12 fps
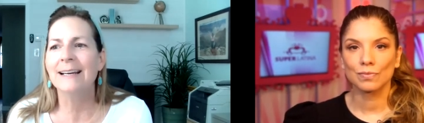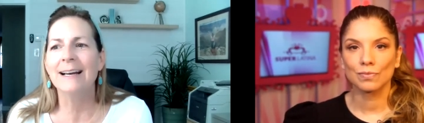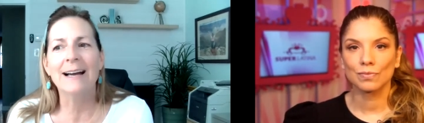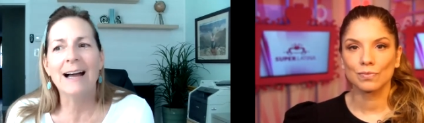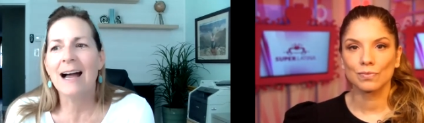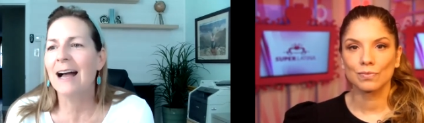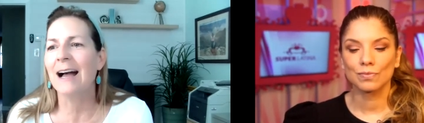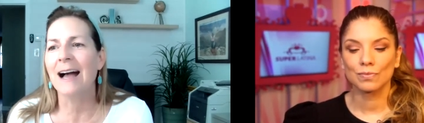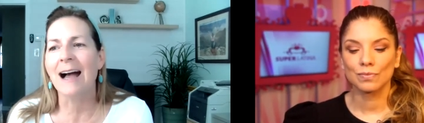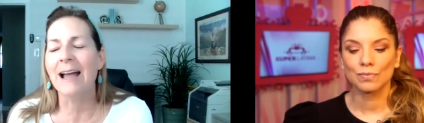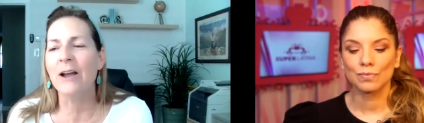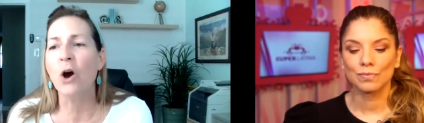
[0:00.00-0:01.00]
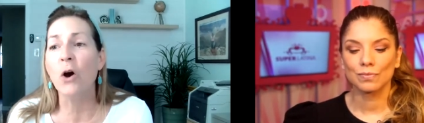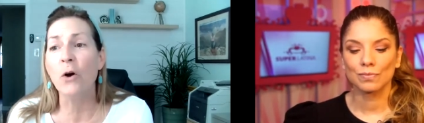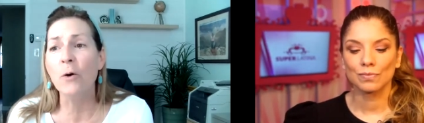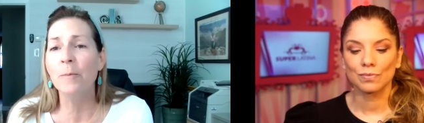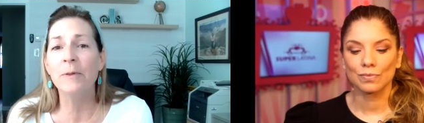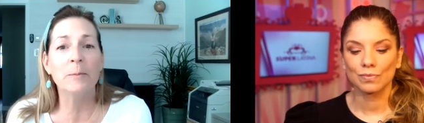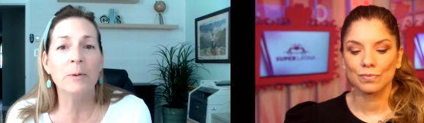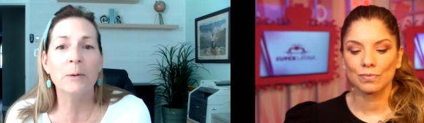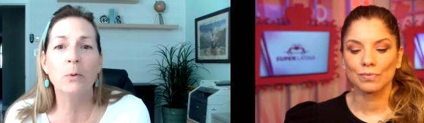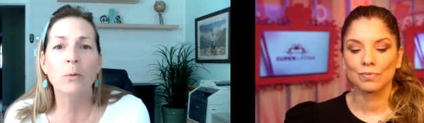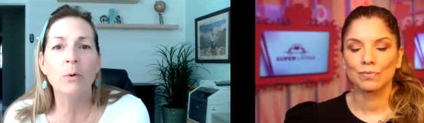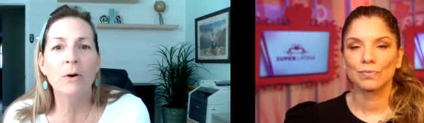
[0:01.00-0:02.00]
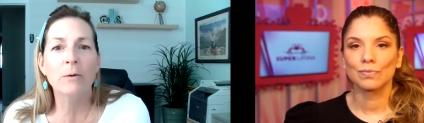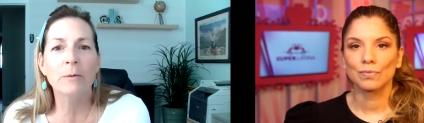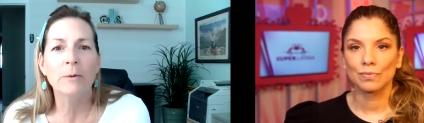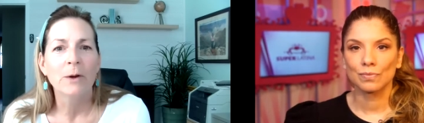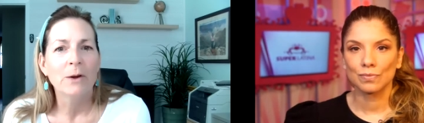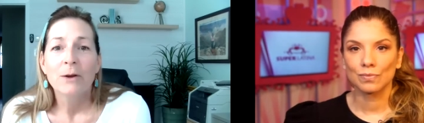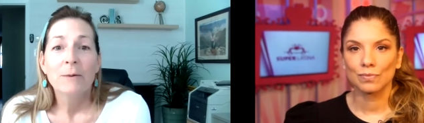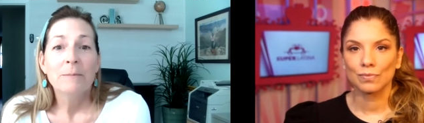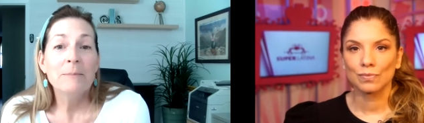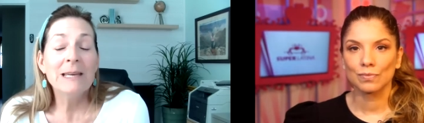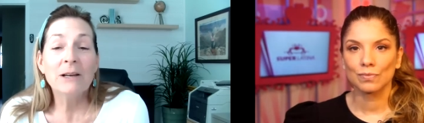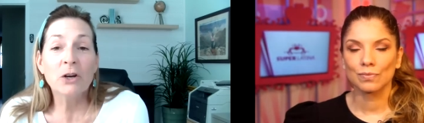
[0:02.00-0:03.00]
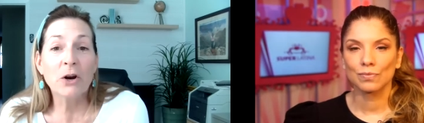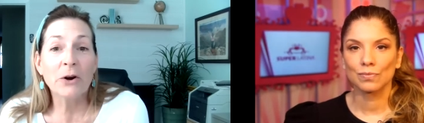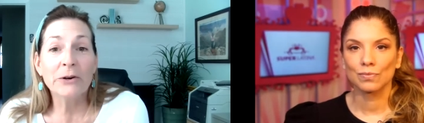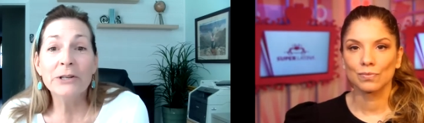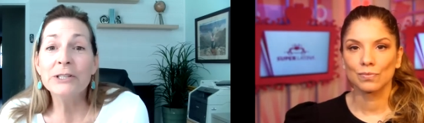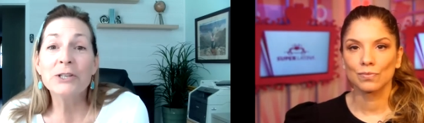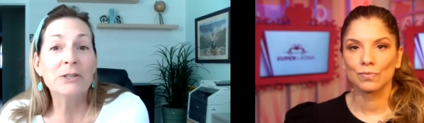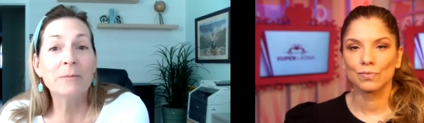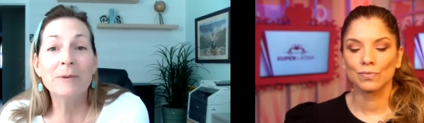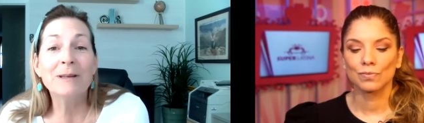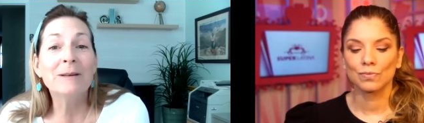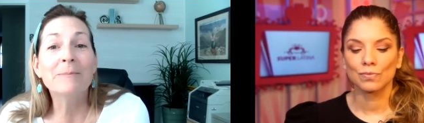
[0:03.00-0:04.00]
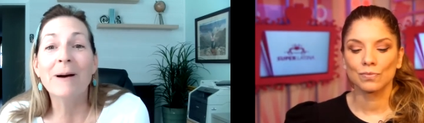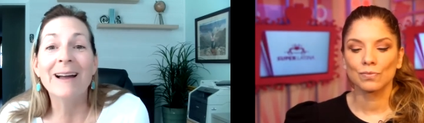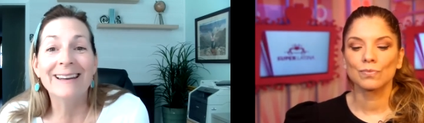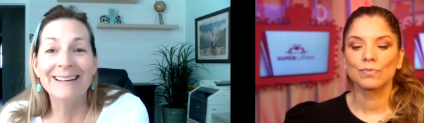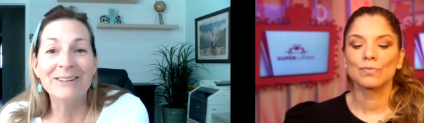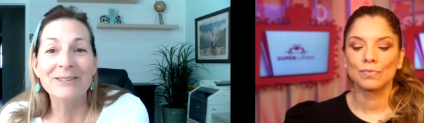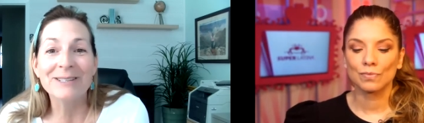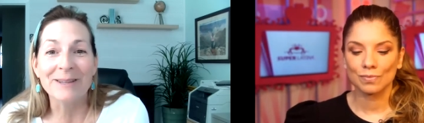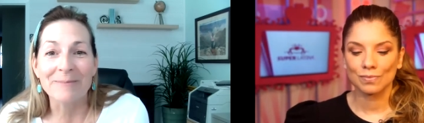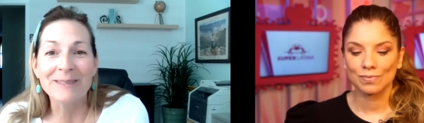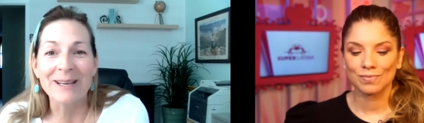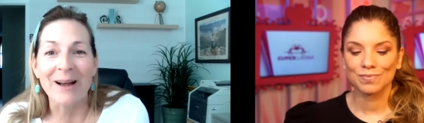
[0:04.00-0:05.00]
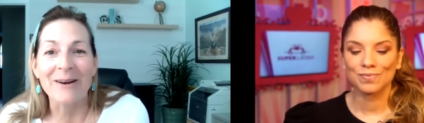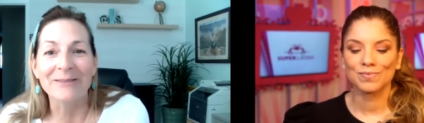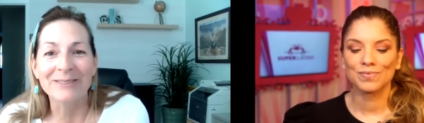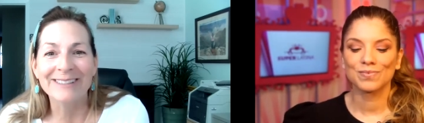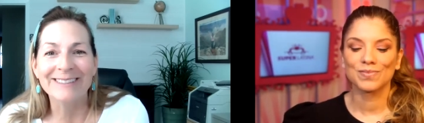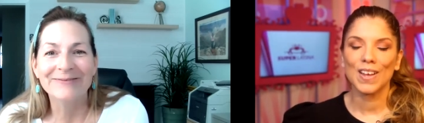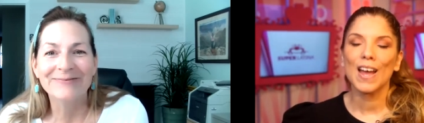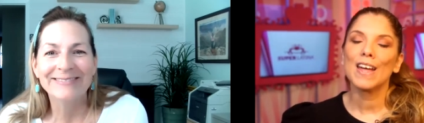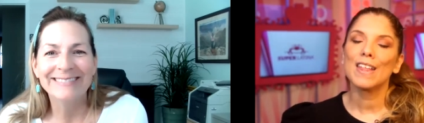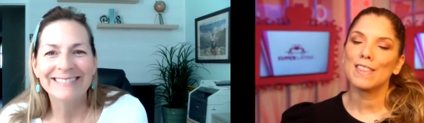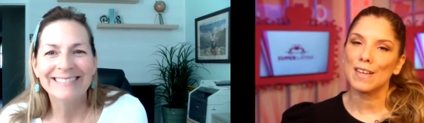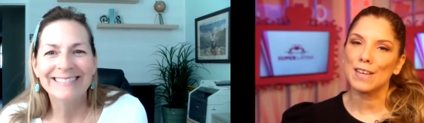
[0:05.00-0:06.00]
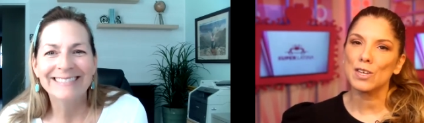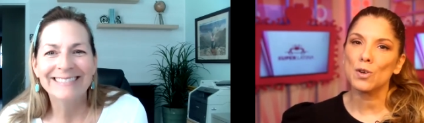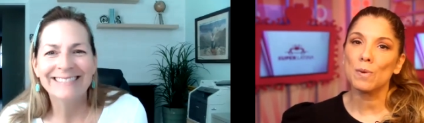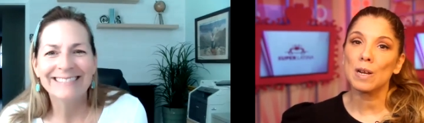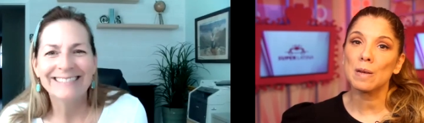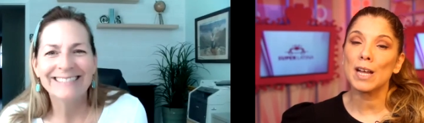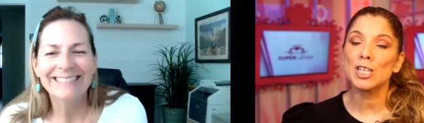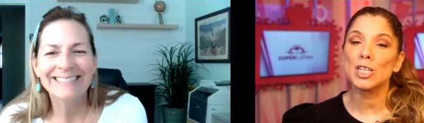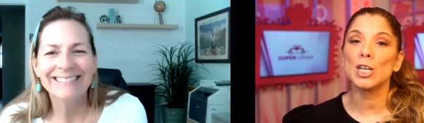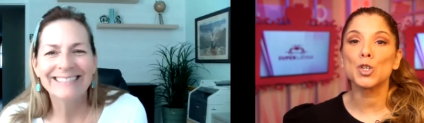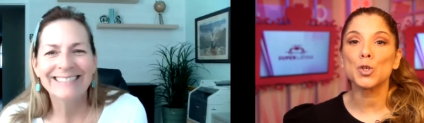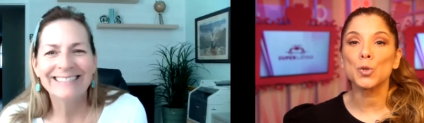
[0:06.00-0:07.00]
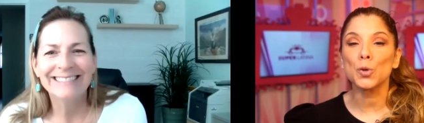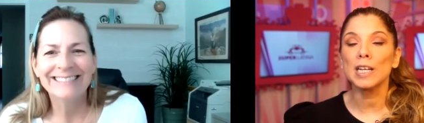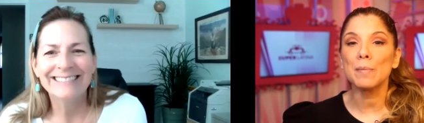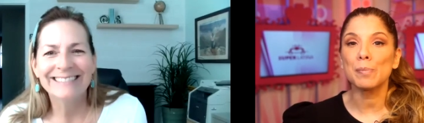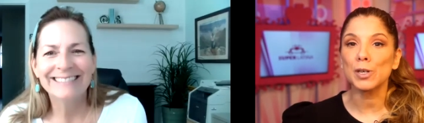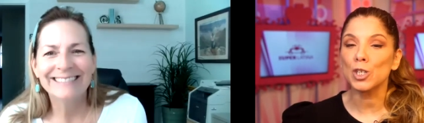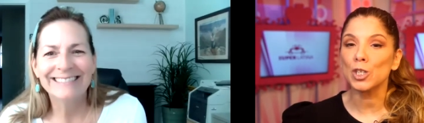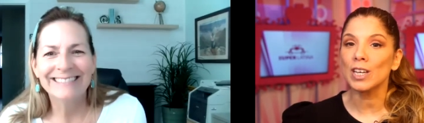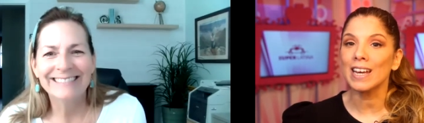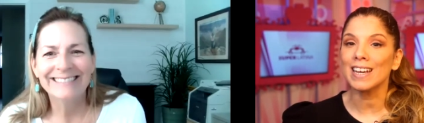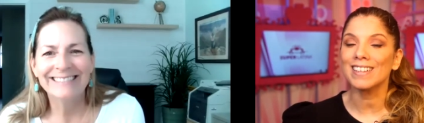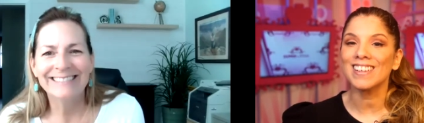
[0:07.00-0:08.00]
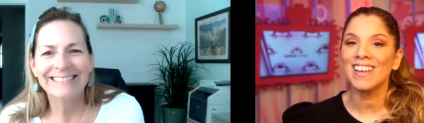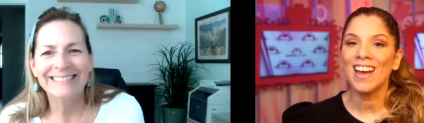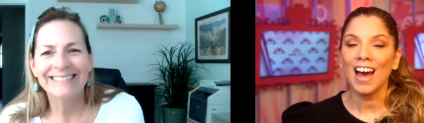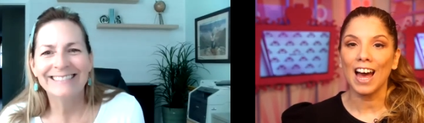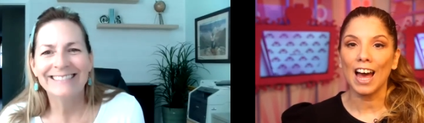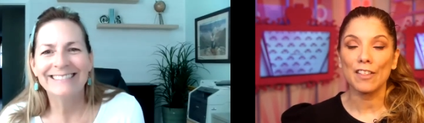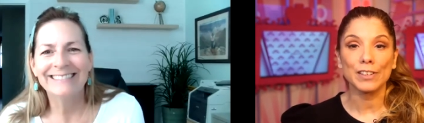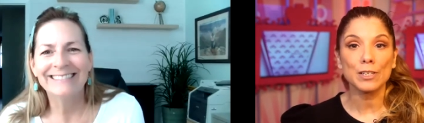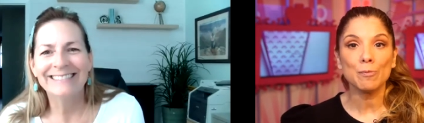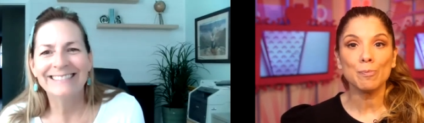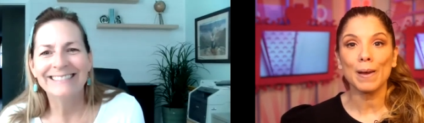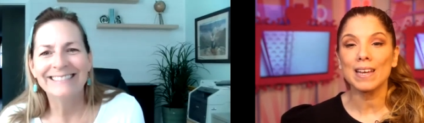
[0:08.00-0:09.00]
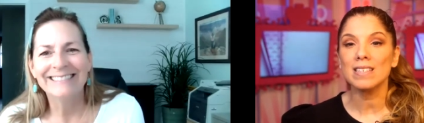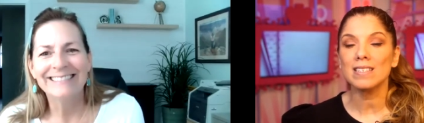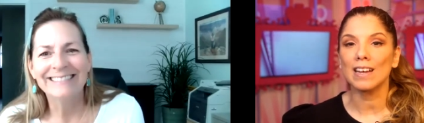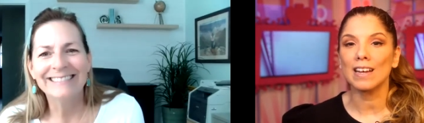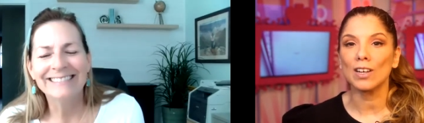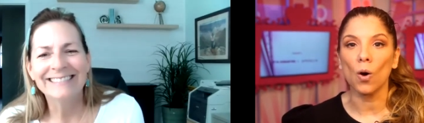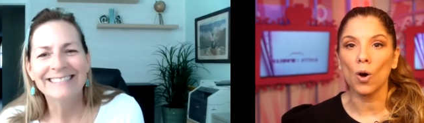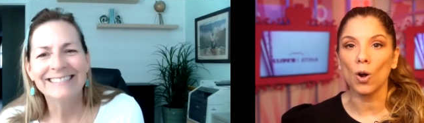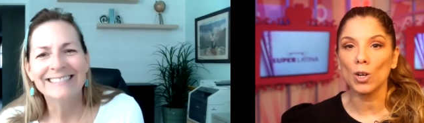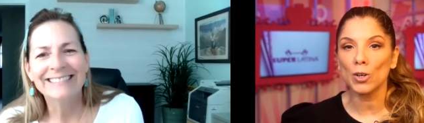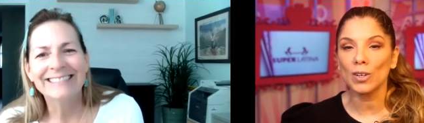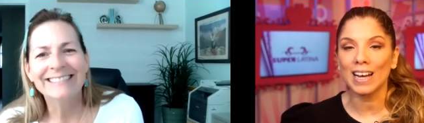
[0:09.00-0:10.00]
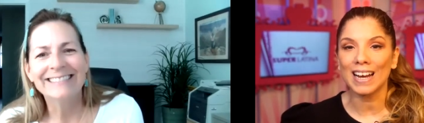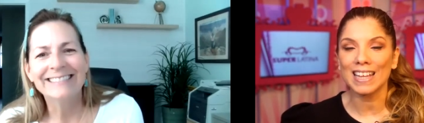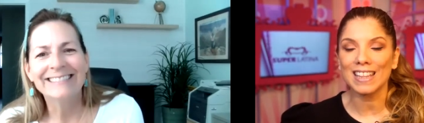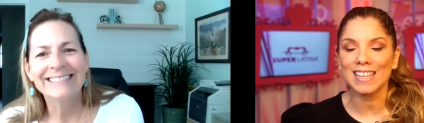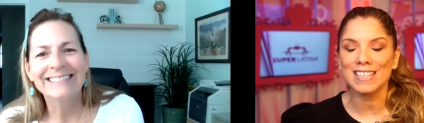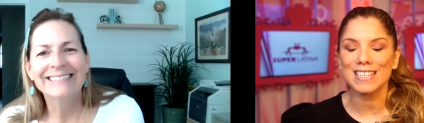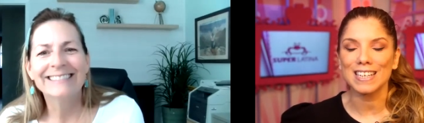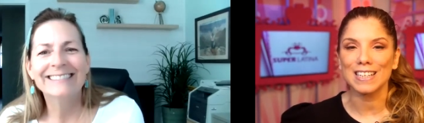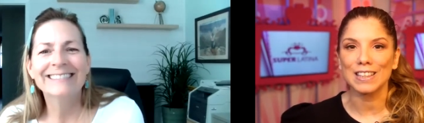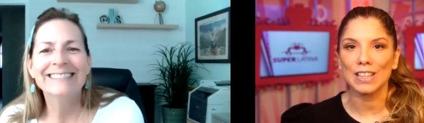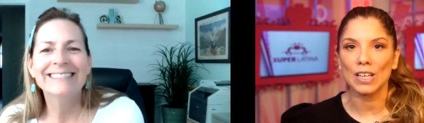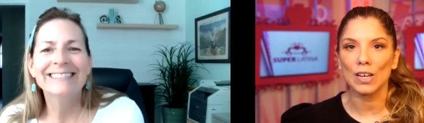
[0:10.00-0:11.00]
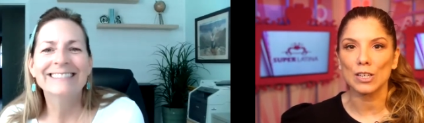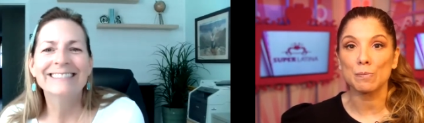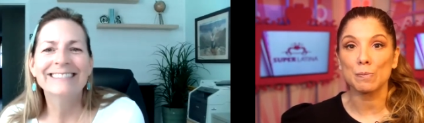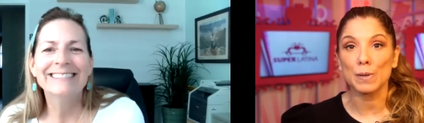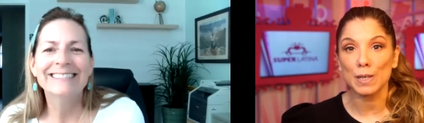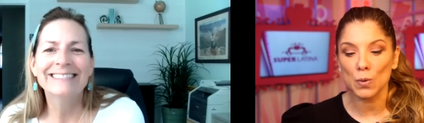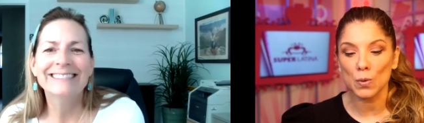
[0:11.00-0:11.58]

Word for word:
Speaker 1: uh, I hope that people will be encouraged to be pioneers themselves.
Speaker 2: Thank you very much. I truly appreciate uh, this space and all your guidance in the speaking